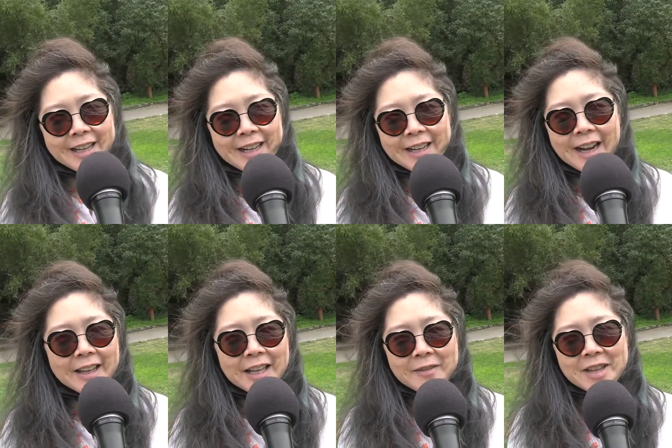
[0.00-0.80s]
And
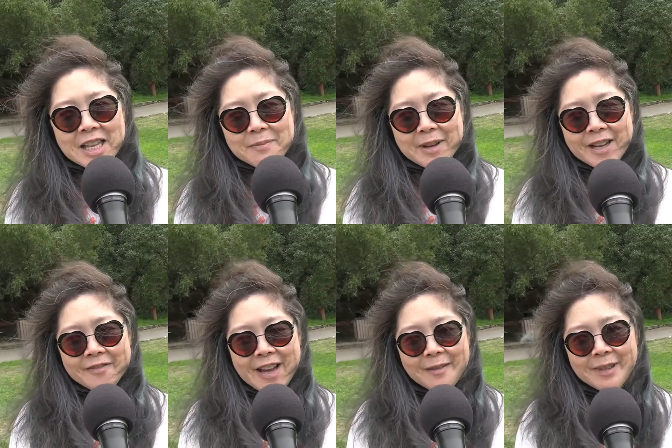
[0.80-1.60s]
I love it that my
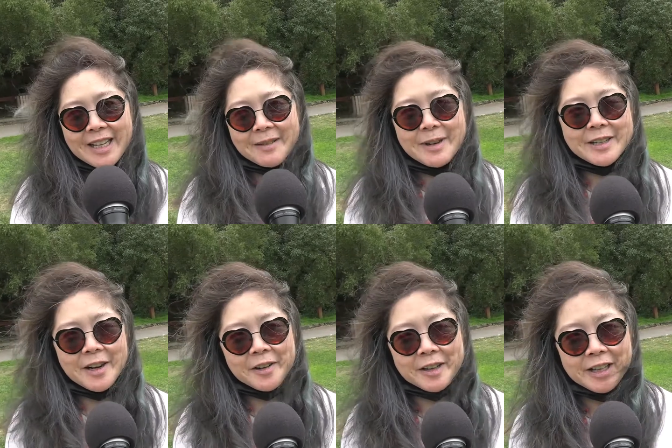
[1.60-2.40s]
family and my
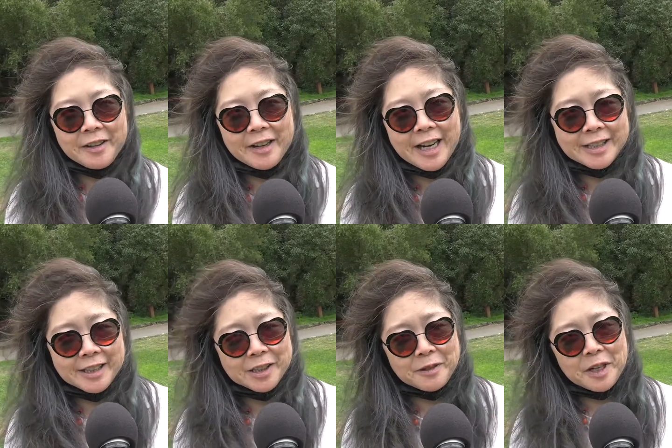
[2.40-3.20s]
daughter Clara has
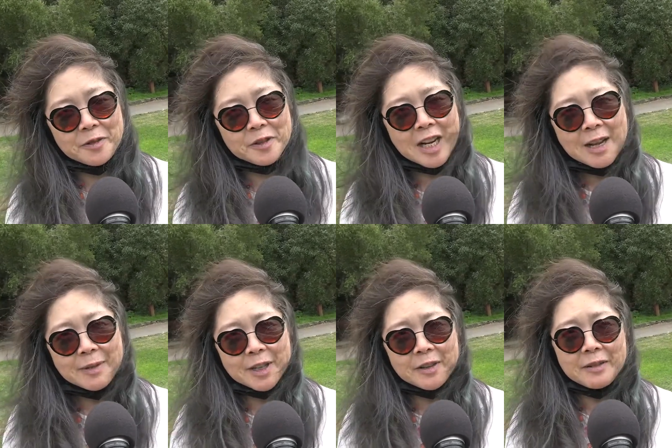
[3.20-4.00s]
such a wonderful
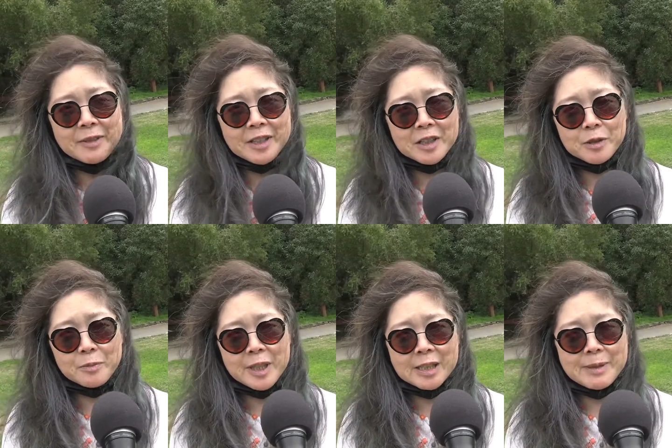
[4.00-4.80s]
time here, and it also
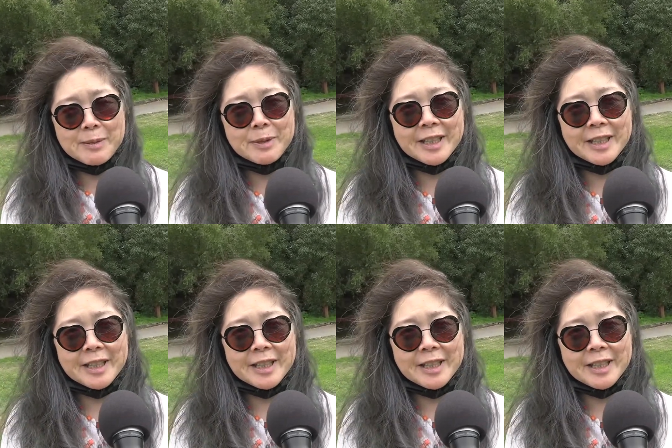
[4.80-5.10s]
brings people